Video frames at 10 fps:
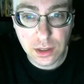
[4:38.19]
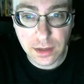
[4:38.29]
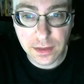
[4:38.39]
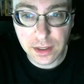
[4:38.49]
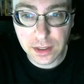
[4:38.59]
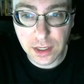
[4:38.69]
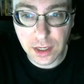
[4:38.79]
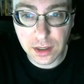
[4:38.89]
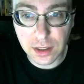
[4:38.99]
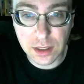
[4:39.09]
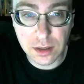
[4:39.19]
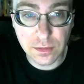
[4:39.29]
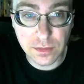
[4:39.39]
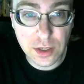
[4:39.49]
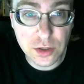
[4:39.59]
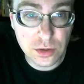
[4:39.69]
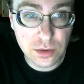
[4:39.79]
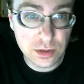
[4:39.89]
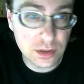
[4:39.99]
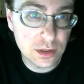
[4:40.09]
And then again in
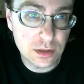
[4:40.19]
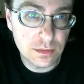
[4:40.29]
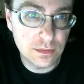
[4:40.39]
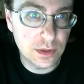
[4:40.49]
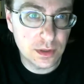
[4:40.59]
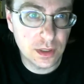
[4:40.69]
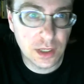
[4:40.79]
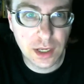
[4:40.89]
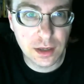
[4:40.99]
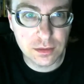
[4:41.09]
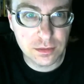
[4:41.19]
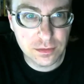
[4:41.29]
Avengers, he's the villain again.